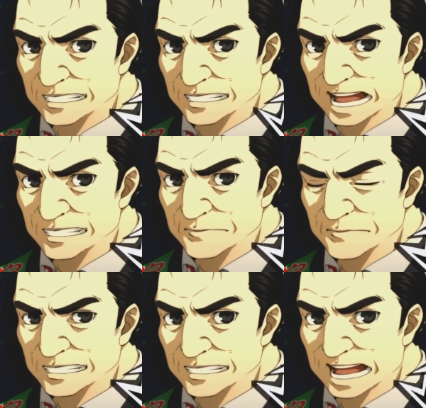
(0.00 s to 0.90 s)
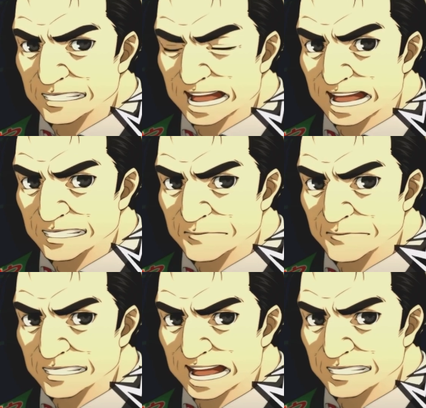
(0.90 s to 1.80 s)
However, who can
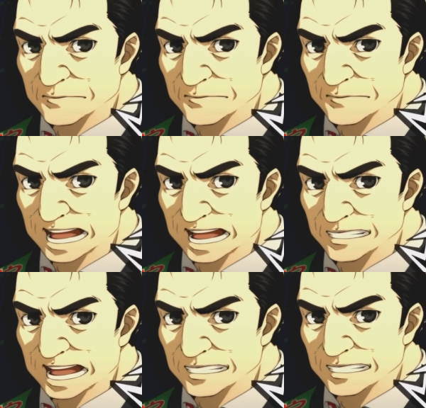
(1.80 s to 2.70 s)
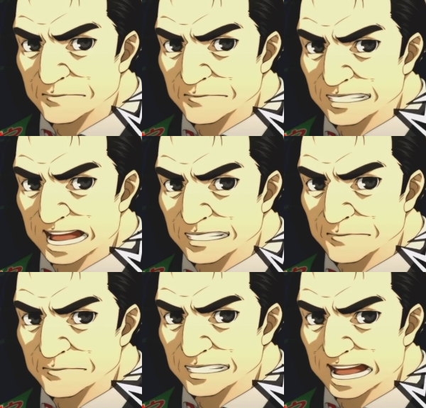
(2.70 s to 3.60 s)
people currently depend on?
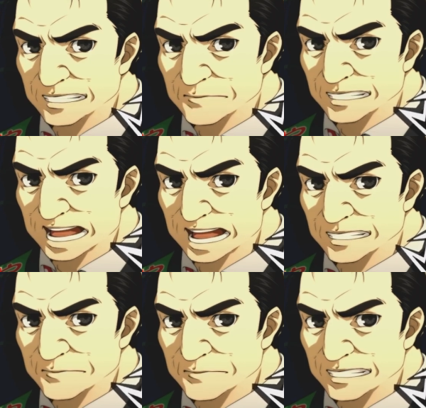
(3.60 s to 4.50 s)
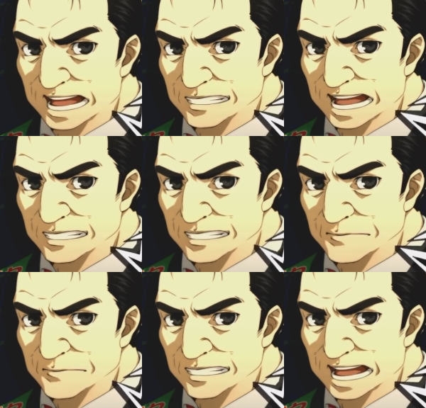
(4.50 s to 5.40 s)
Yes, the Phantom Thieves. What?
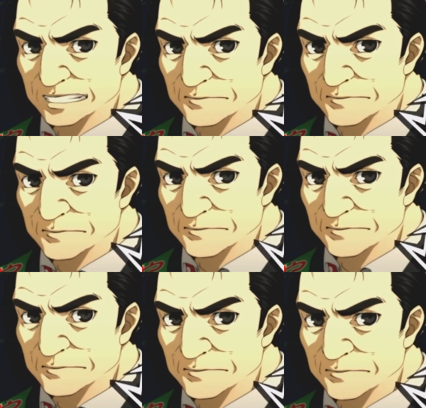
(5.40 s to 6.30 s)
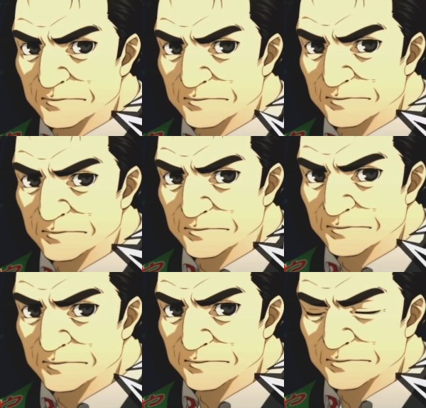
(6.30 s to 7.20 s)
He's a Phantom Thieves fan?
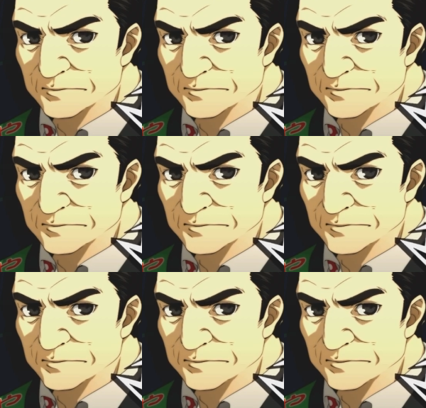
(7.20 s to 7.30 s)
wow.